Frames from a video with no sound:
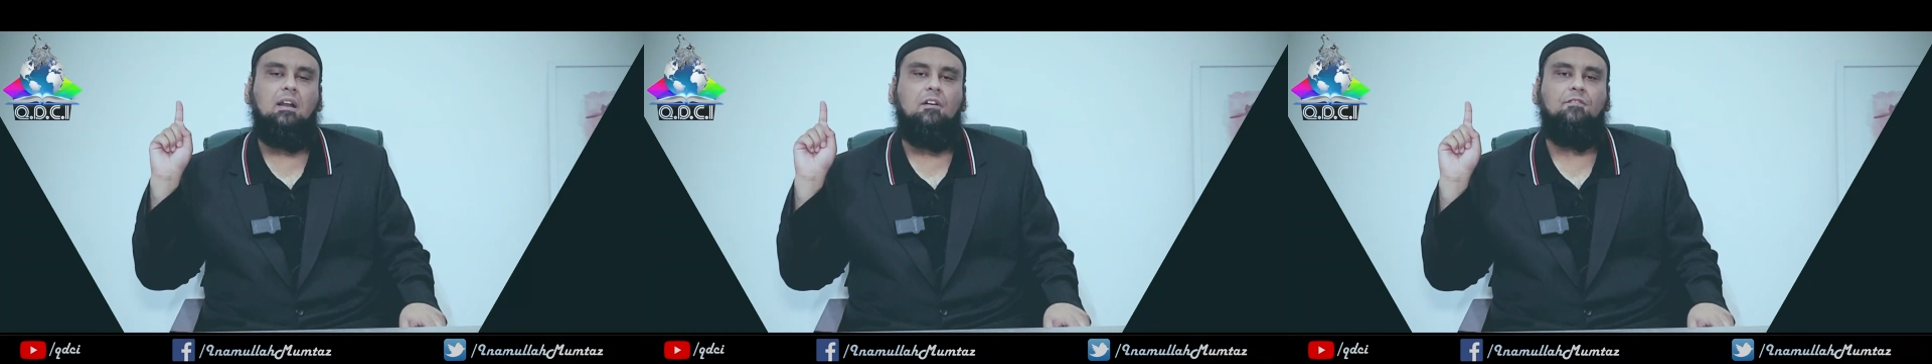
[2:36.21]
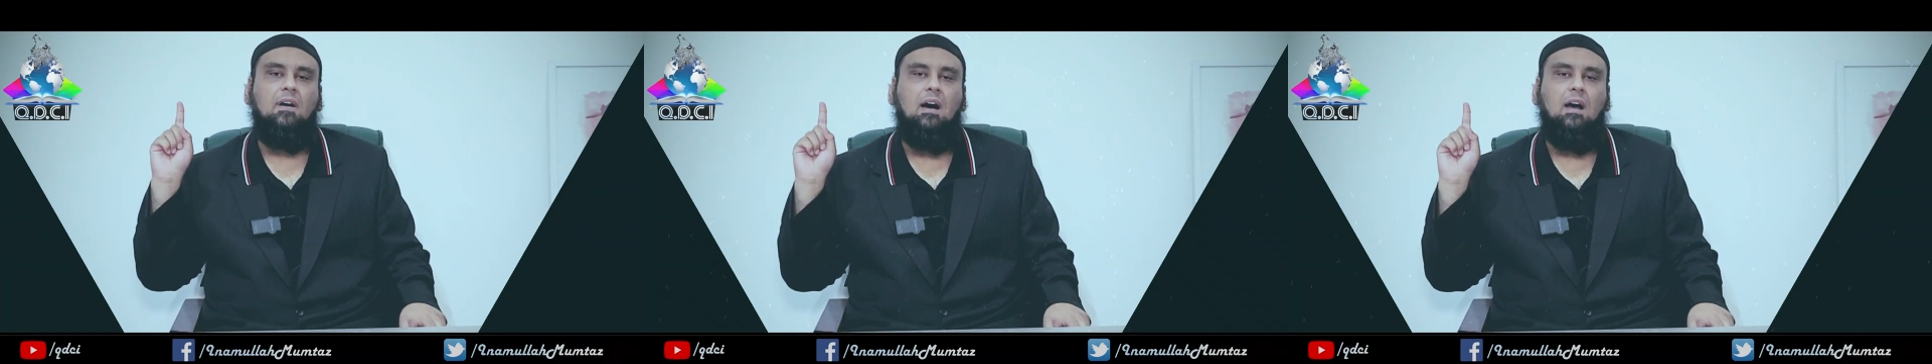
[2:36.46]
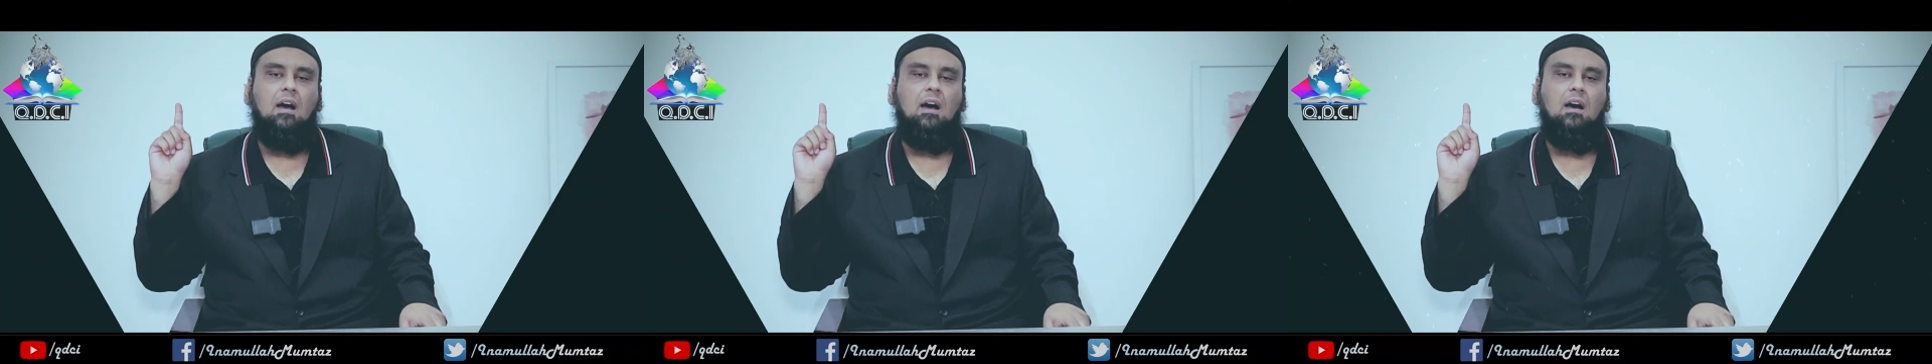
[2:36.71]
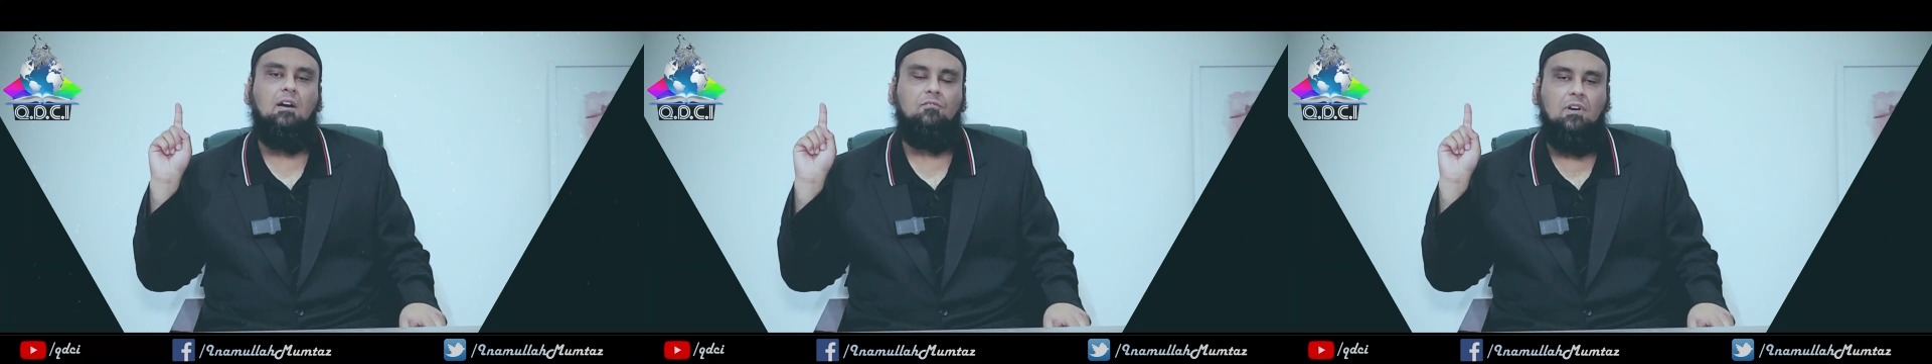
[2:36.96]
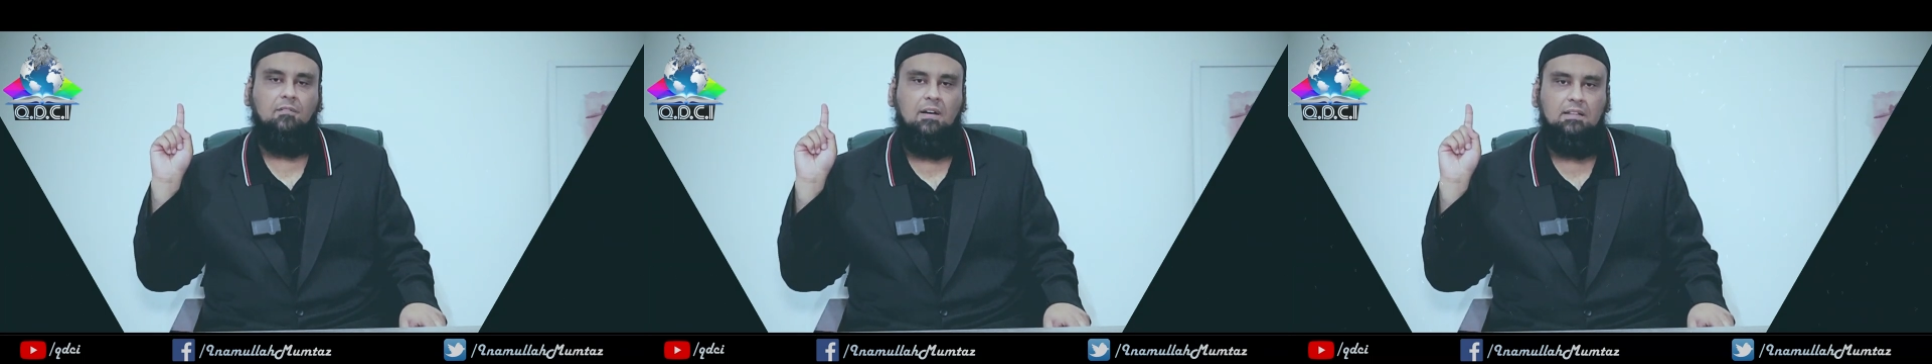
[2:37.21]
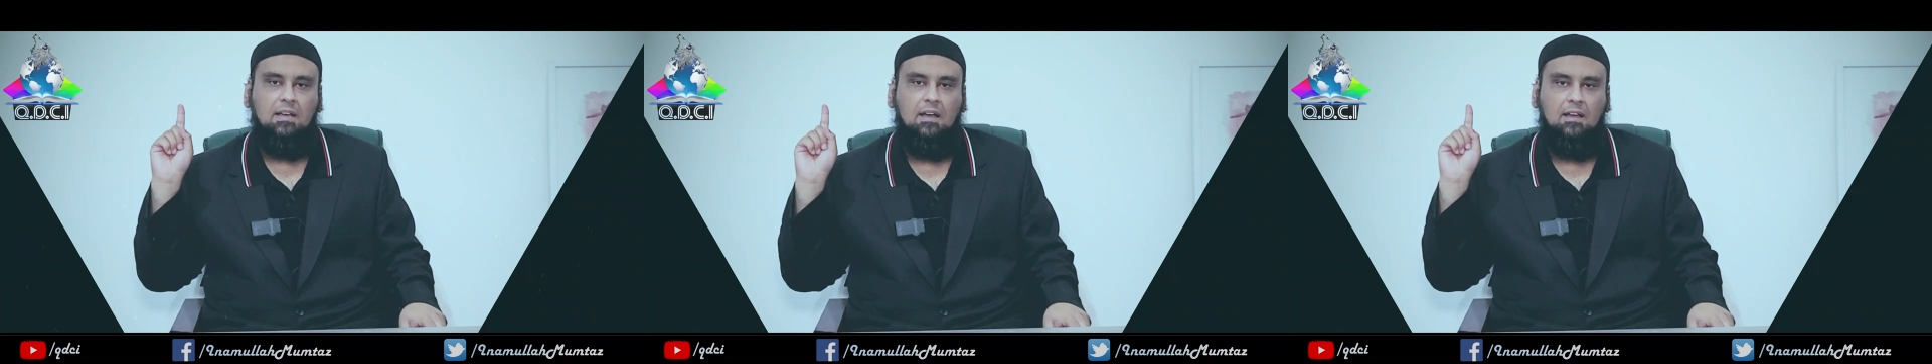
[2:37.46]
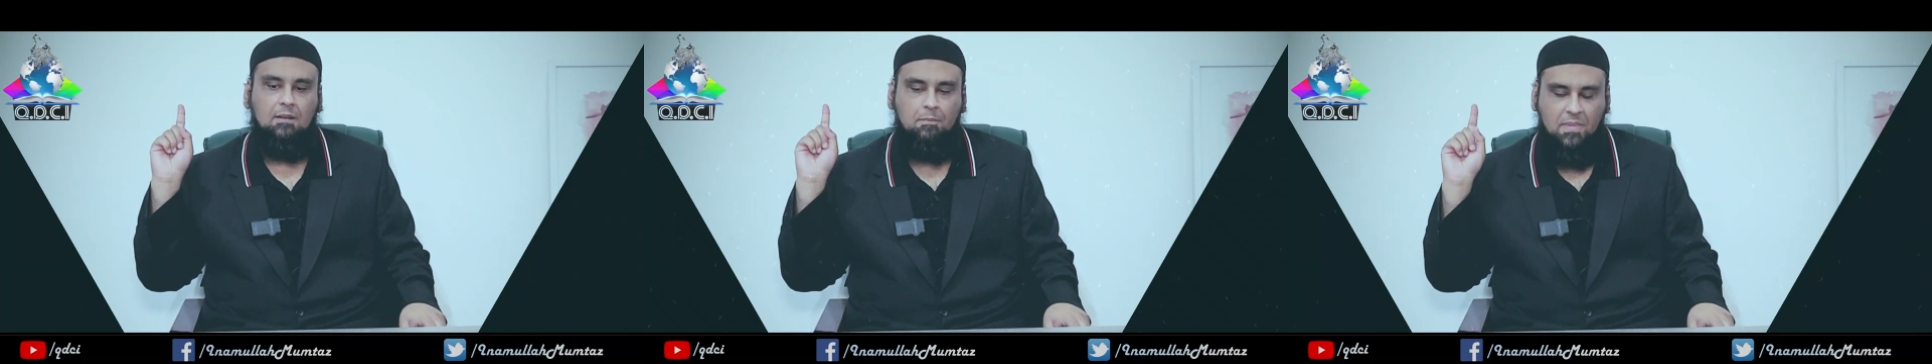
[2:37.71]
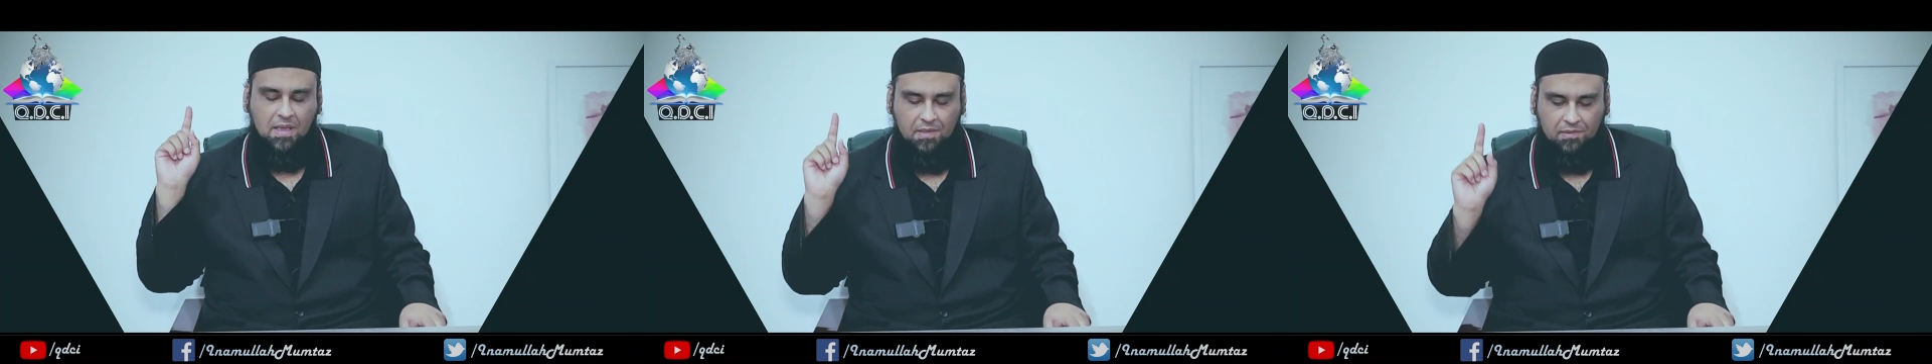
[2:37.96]
rafa'a wa al
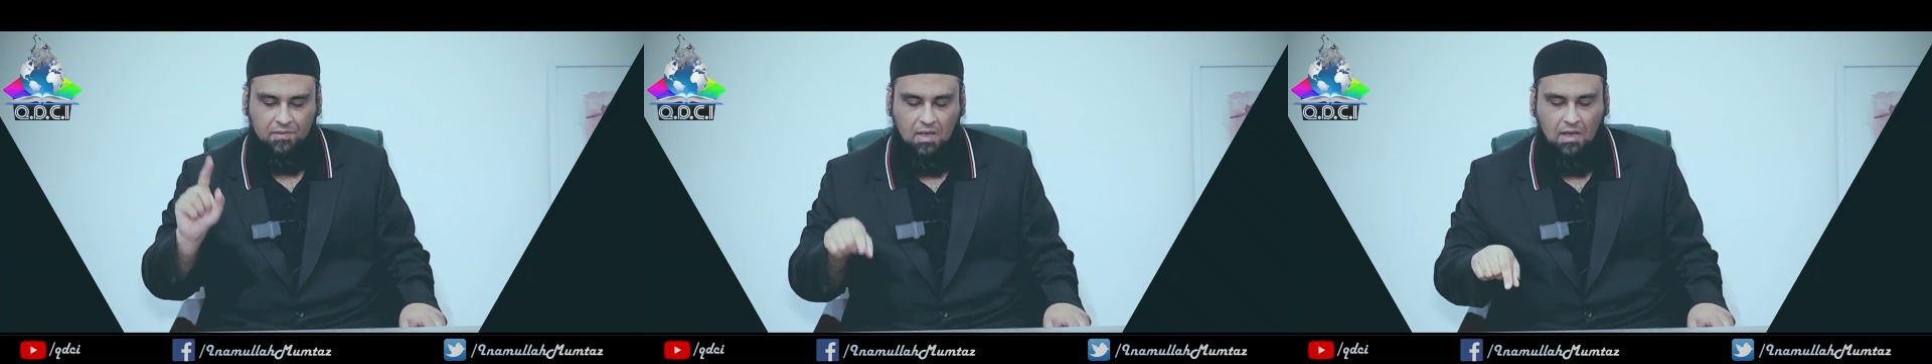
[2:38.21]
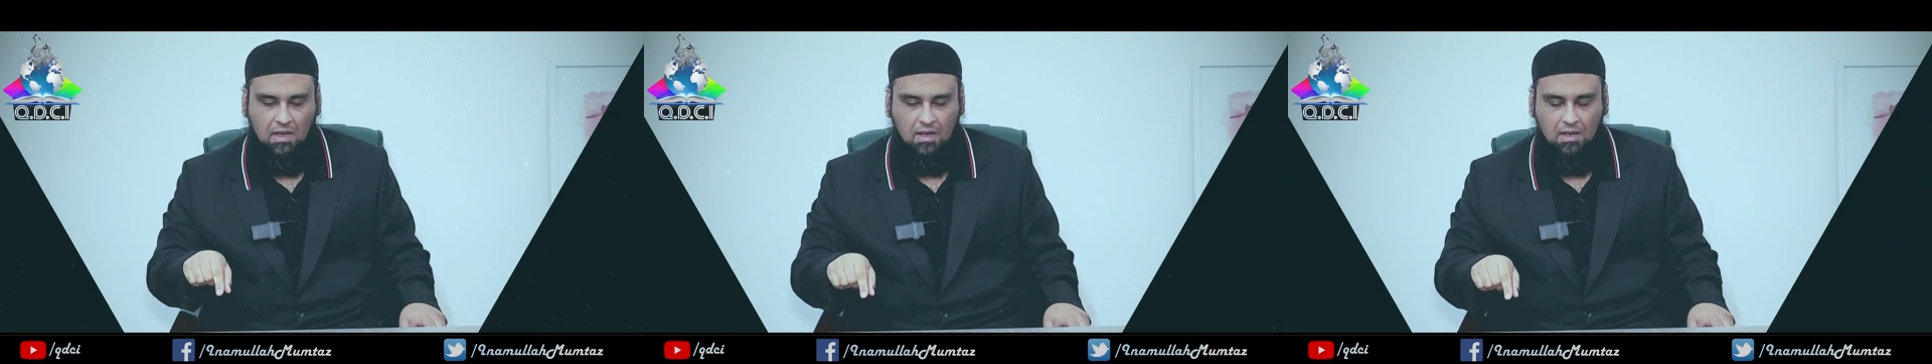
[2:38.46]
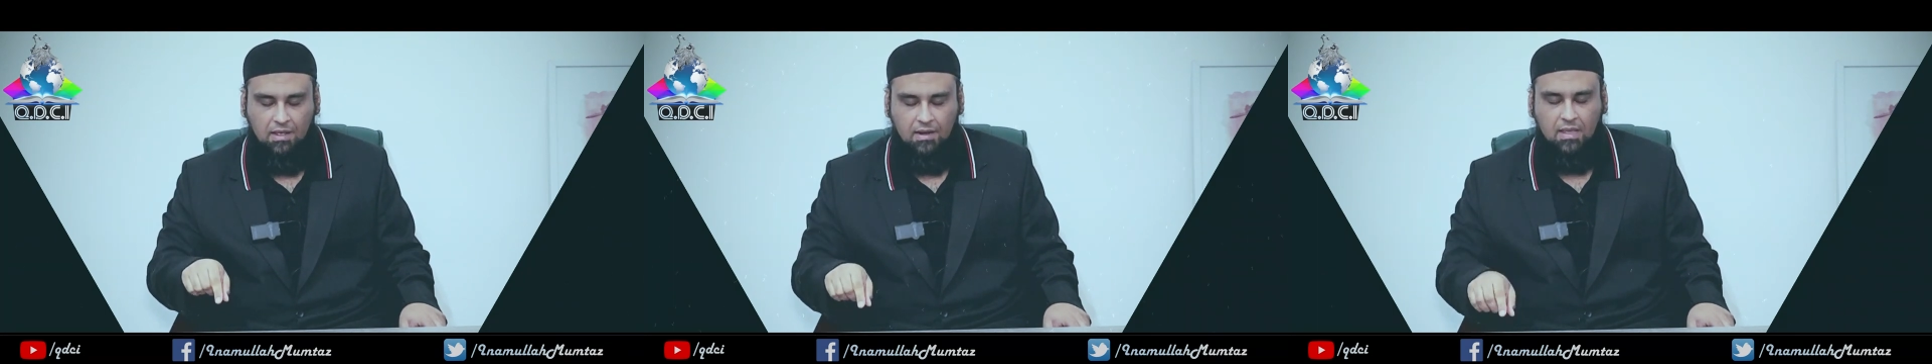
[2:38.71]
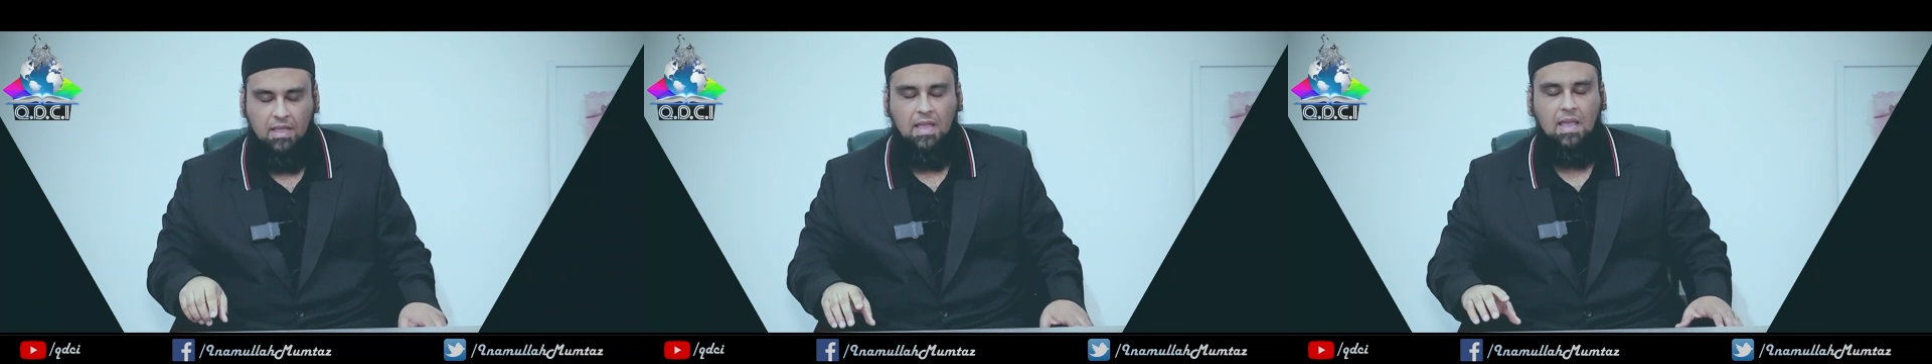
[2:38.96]
mizan.